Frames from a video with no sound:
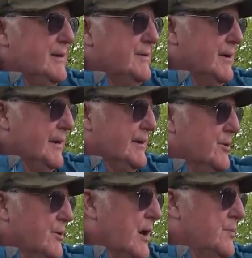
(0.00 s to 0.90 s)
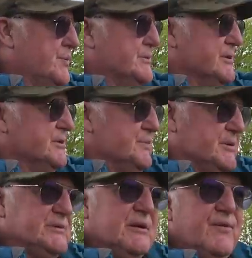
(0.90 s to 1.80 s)
than in the lookout position, but
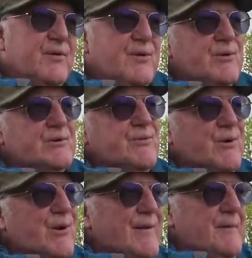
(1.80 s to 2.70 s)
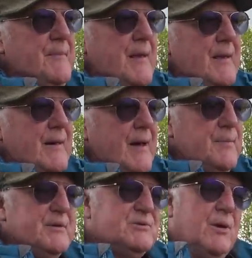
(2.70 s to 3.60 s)
still very useful. I've
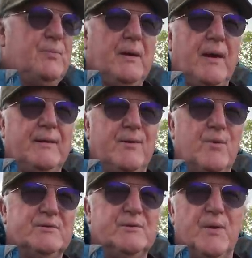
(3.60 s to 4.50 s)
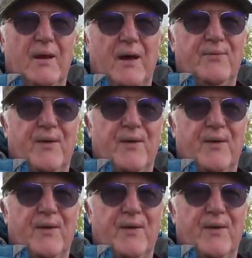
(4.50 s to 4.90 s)
been struck by lightning once in my life.